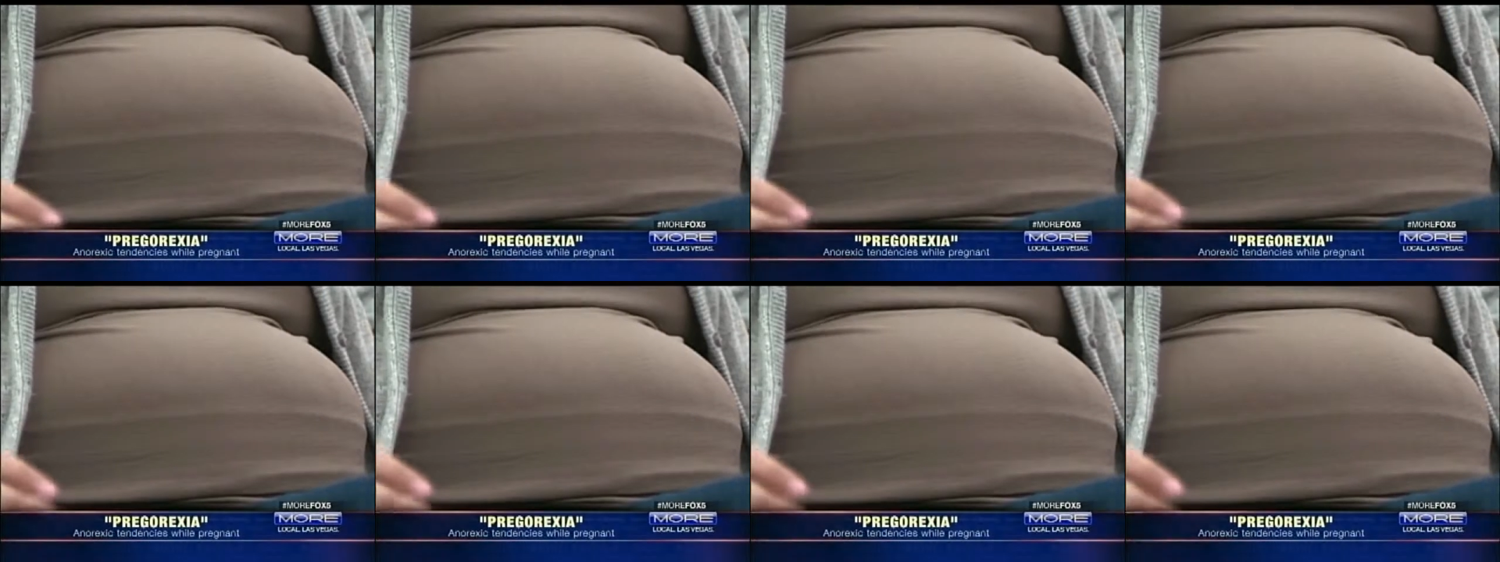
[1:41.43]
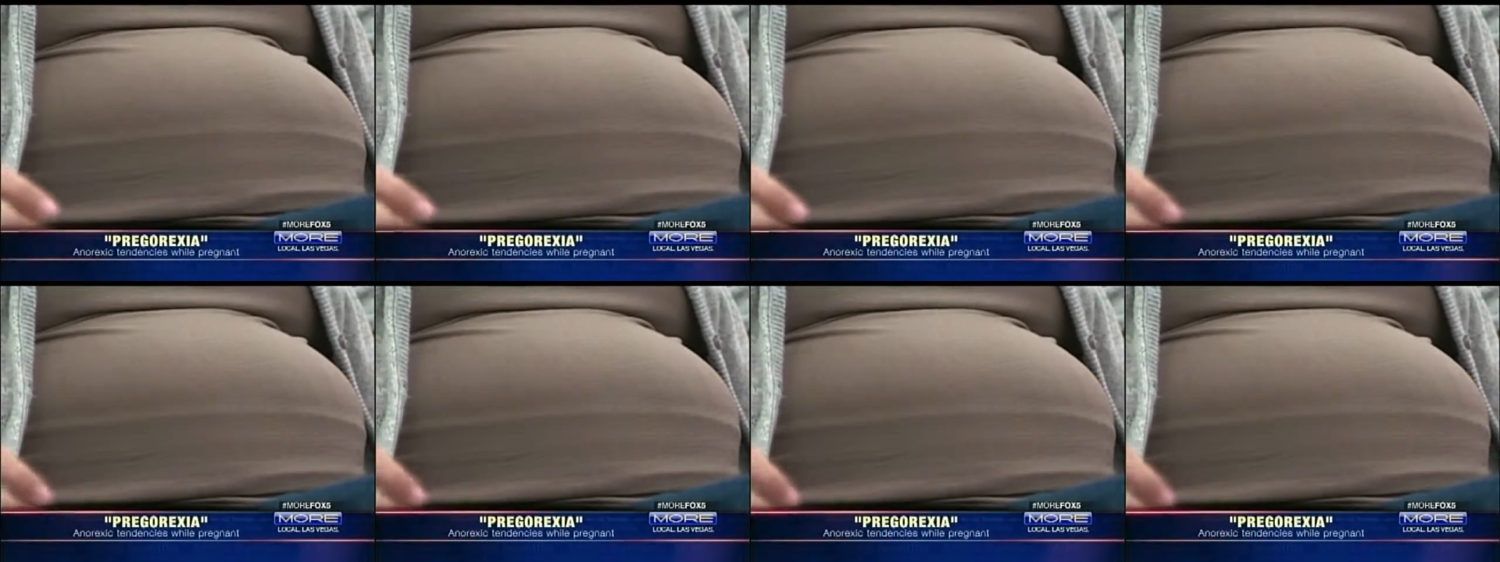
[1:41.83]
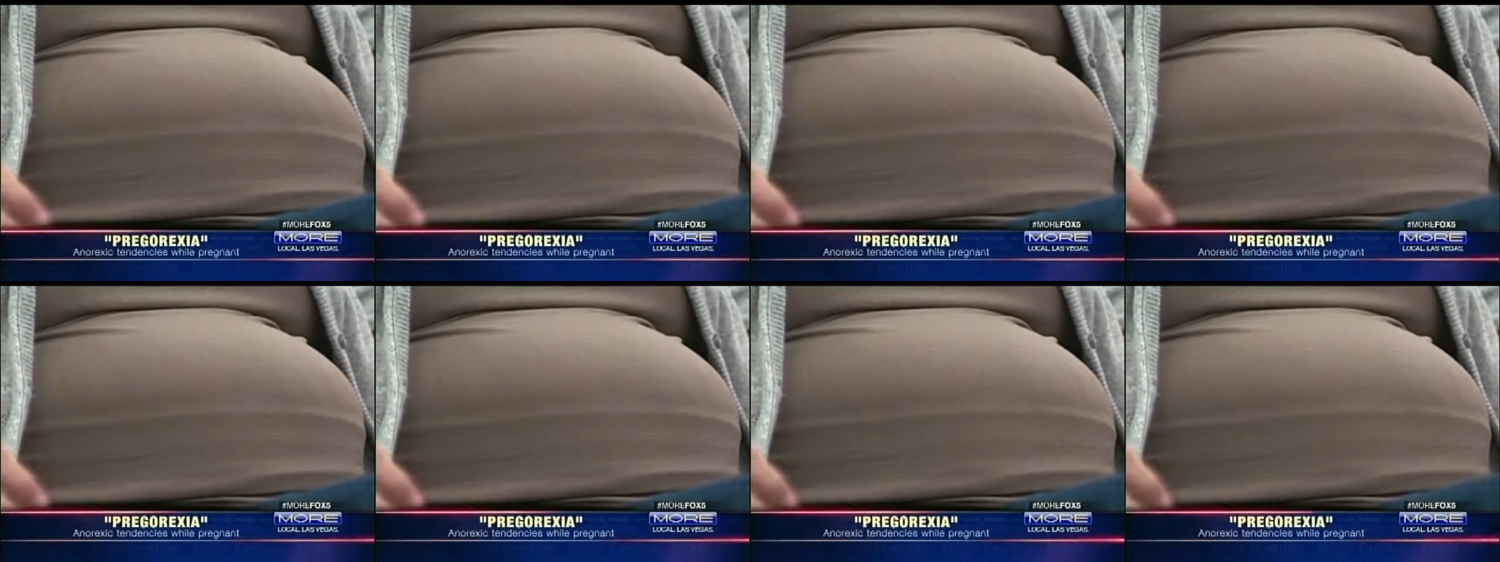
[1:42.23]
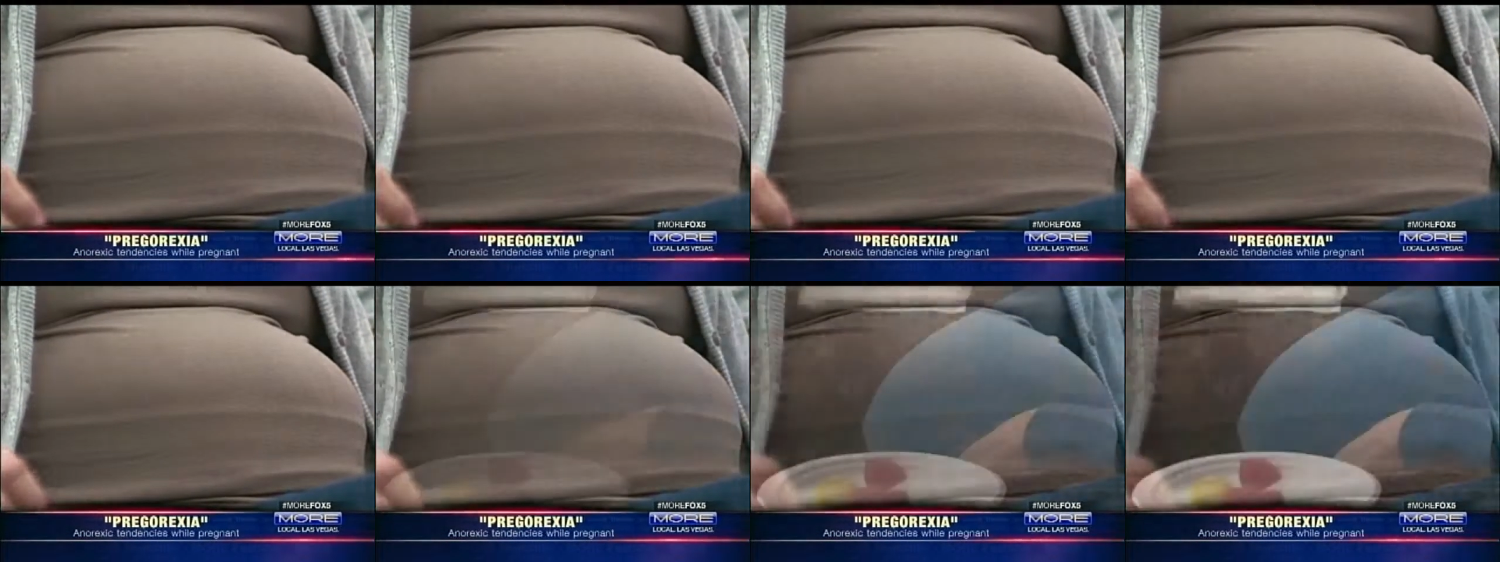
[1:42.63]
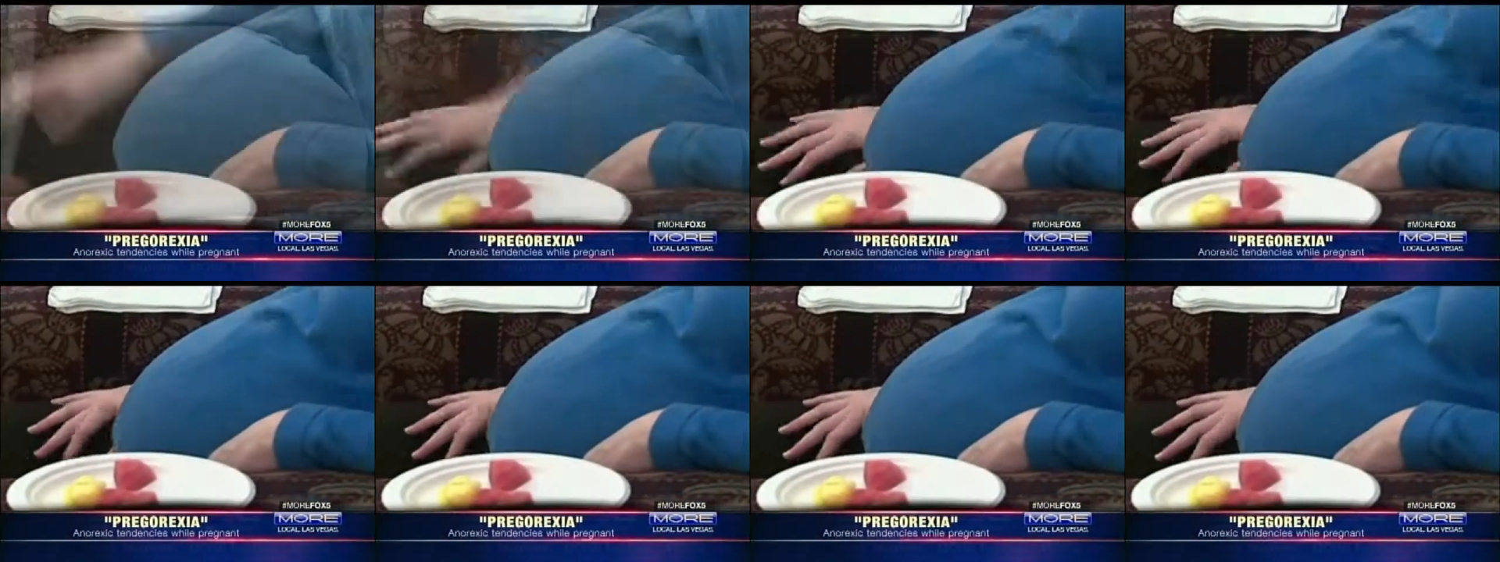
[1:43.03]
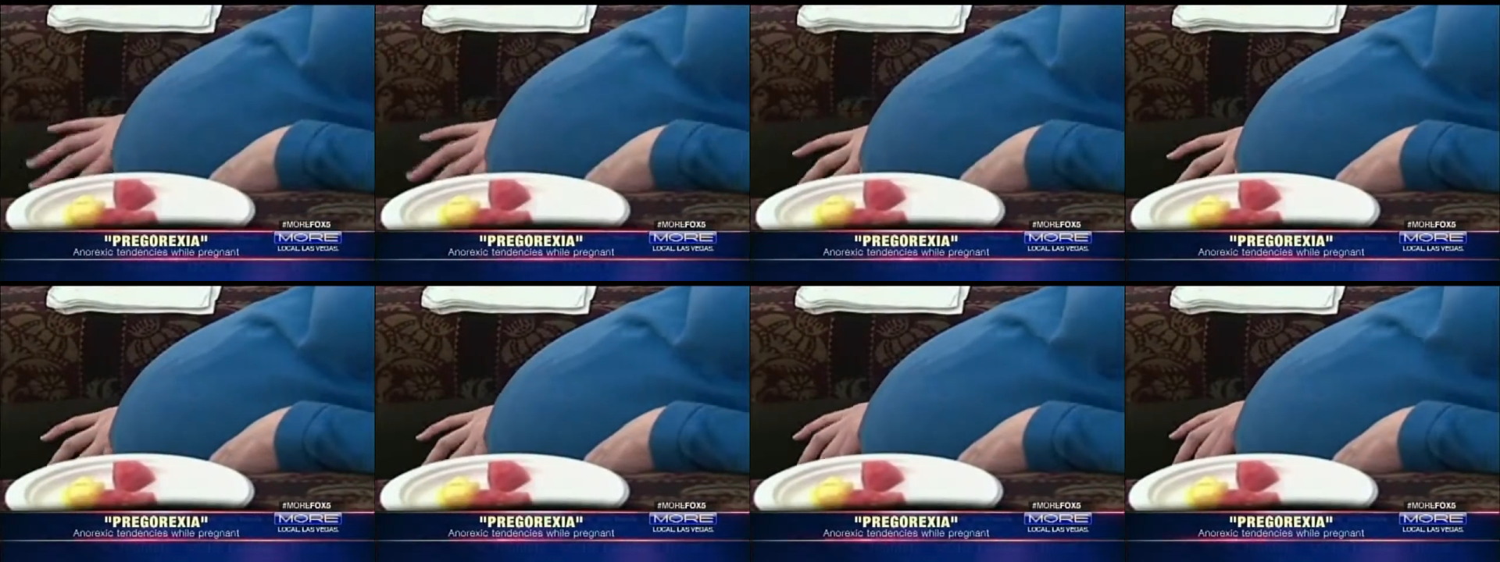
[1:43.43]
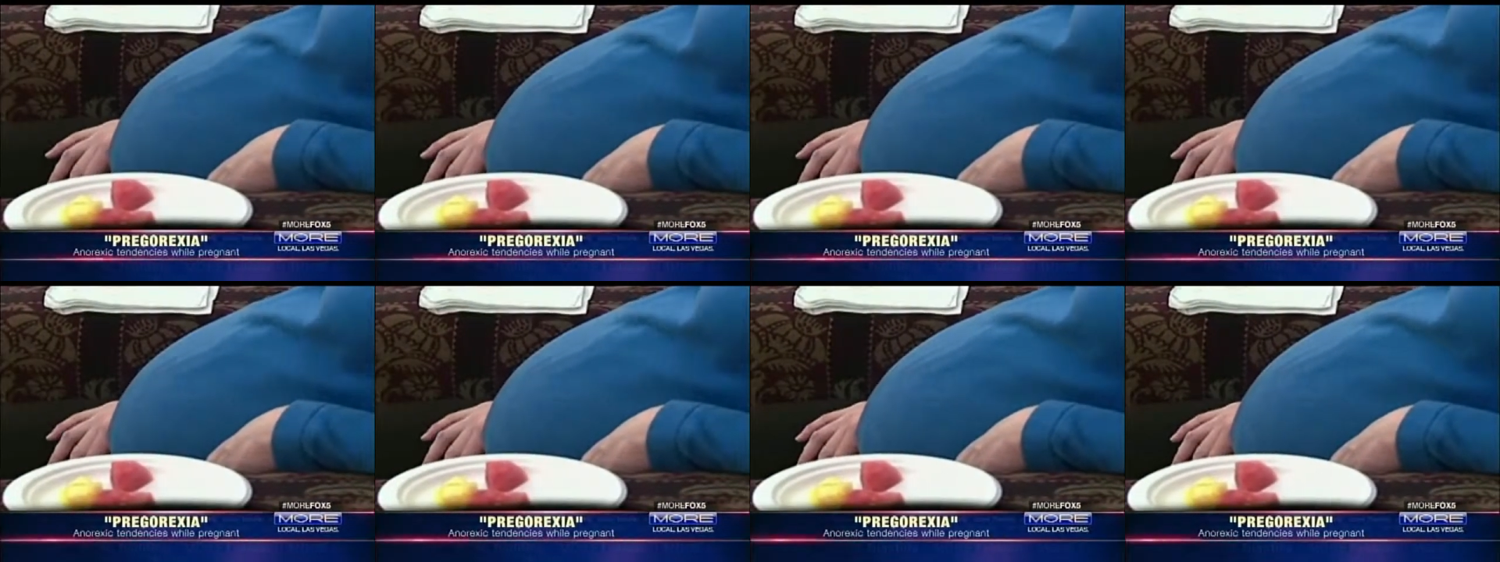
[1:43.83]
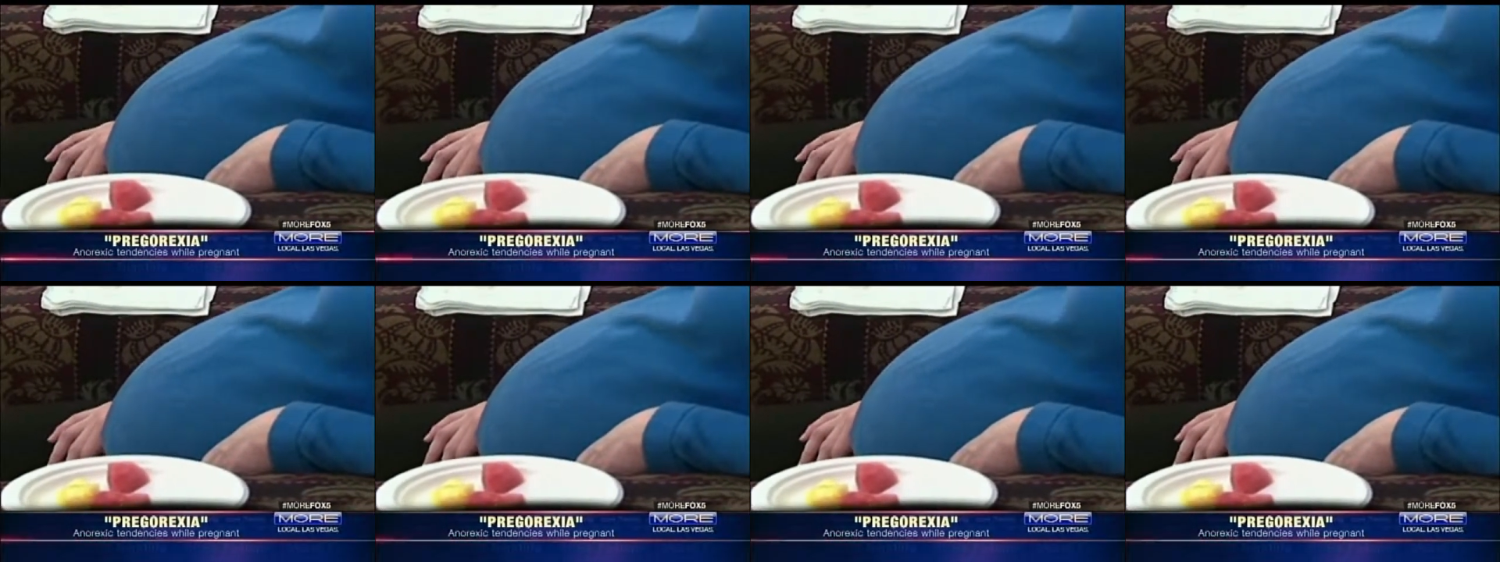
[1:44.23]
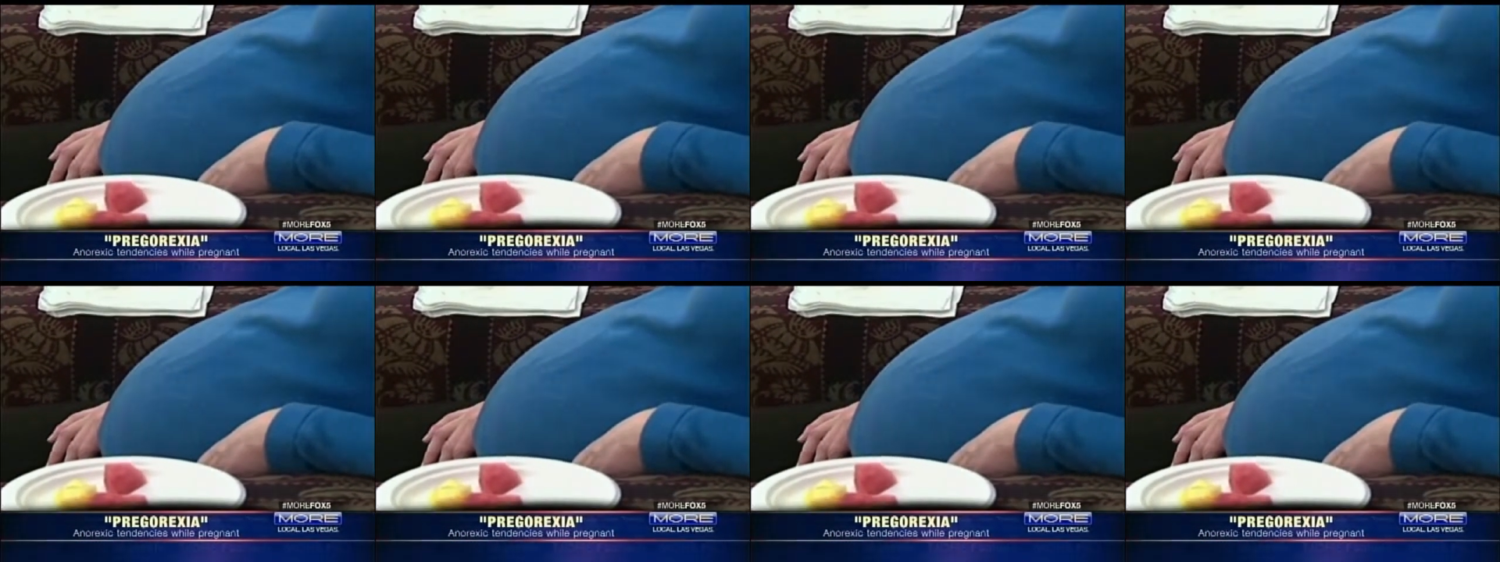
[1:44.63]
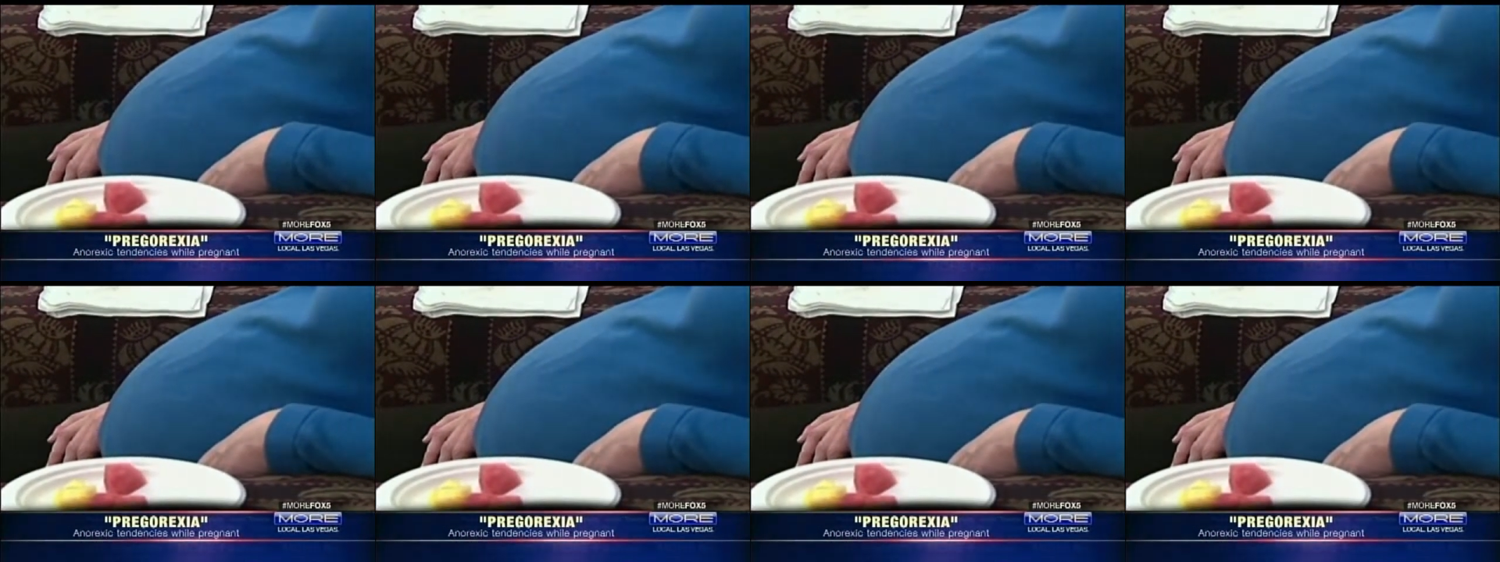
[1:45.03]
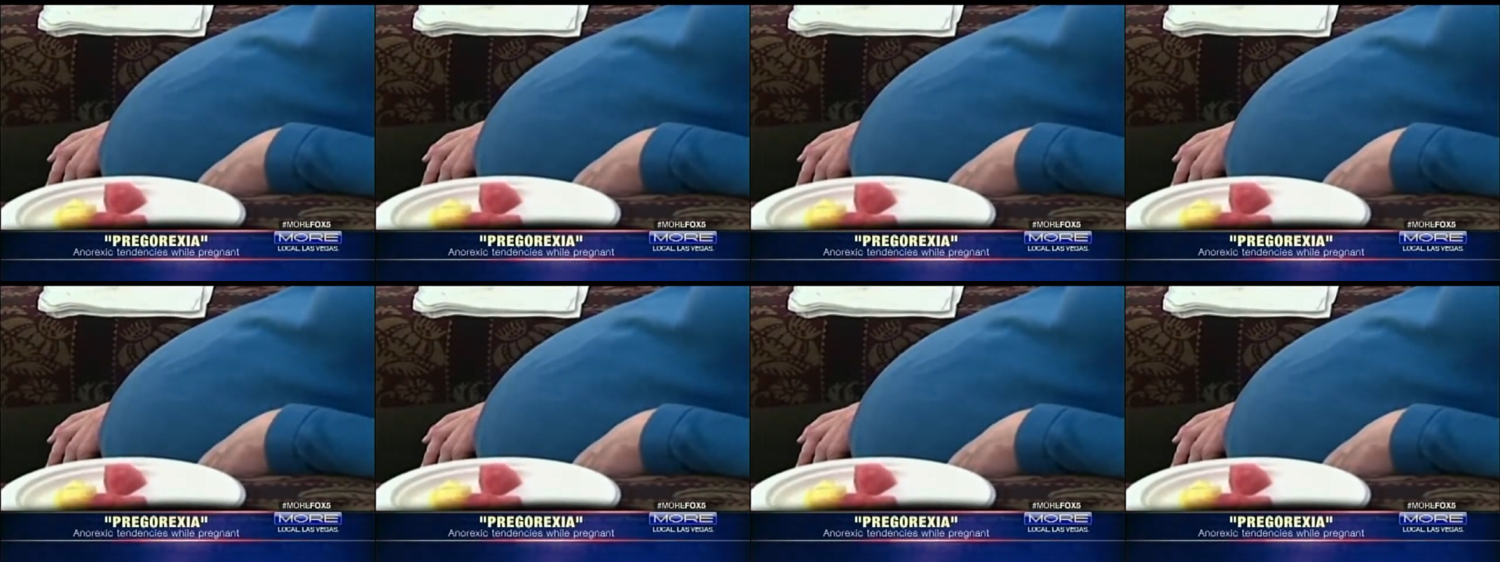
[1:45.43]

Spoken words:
Nobody's mouth can be seen.